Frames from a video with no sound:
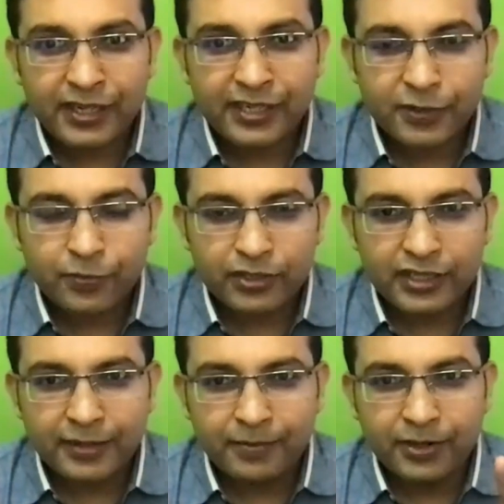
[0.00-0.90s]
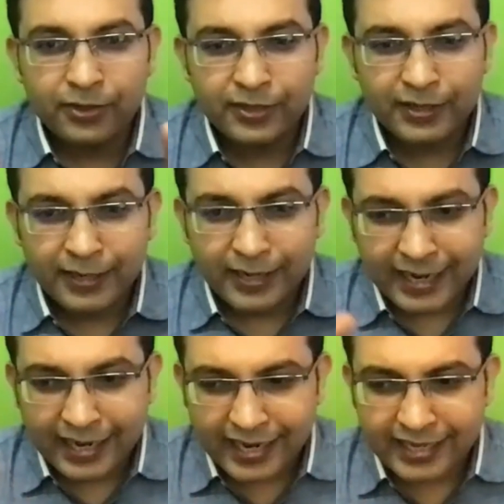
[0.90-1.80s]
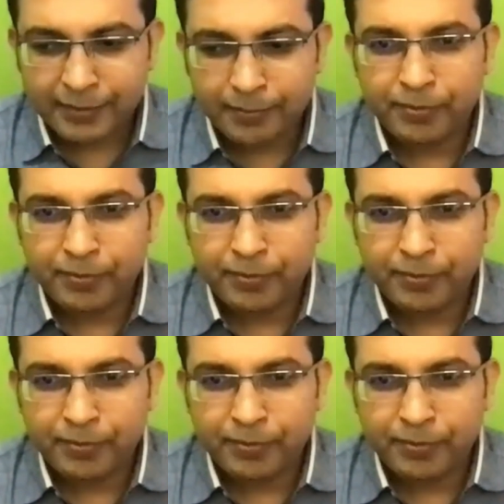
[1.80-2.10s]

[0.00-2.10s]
reason was that because I had